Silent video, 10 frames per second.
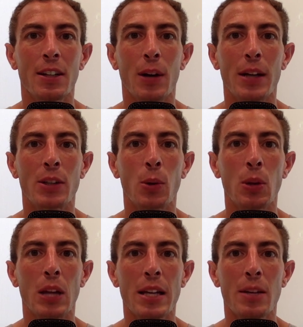I
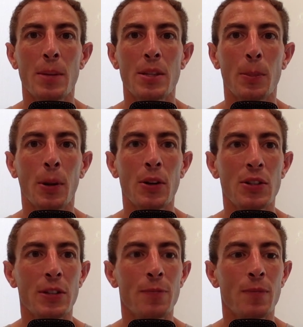don't like him as a
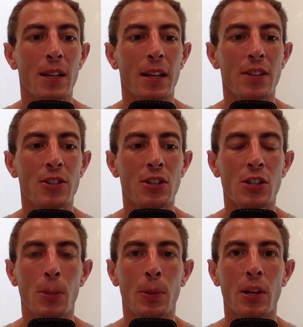person. It's
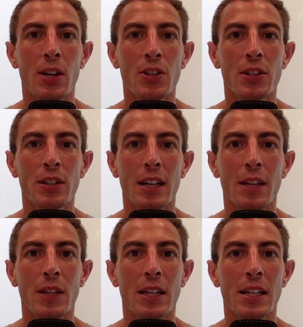just the production. And
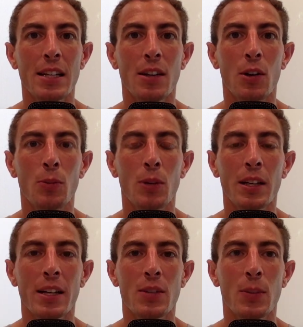if he didn't hit the home
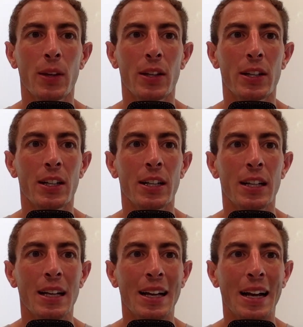run against Wheeler,
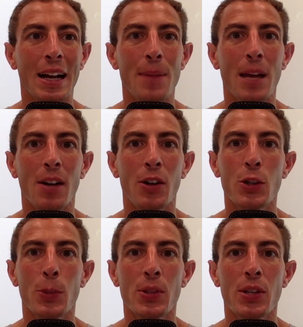I'm not
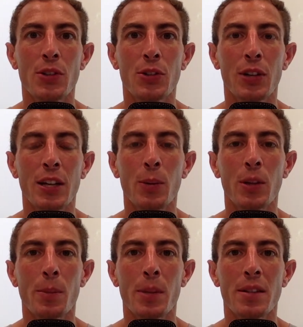100% sure he
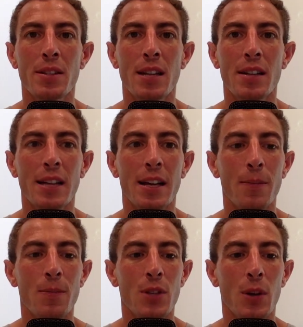wouldn't have been sent
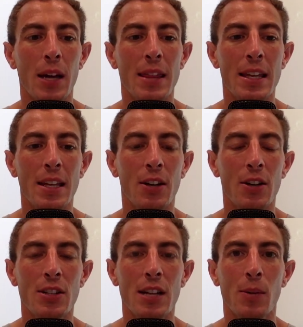down. So I think
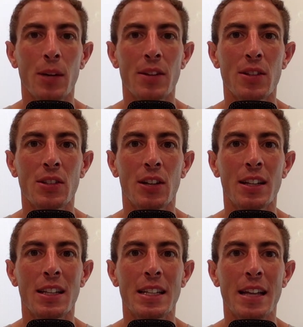Kjerstad will get the
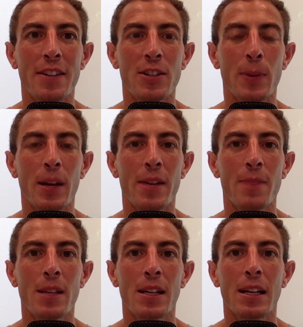start, the DH spot.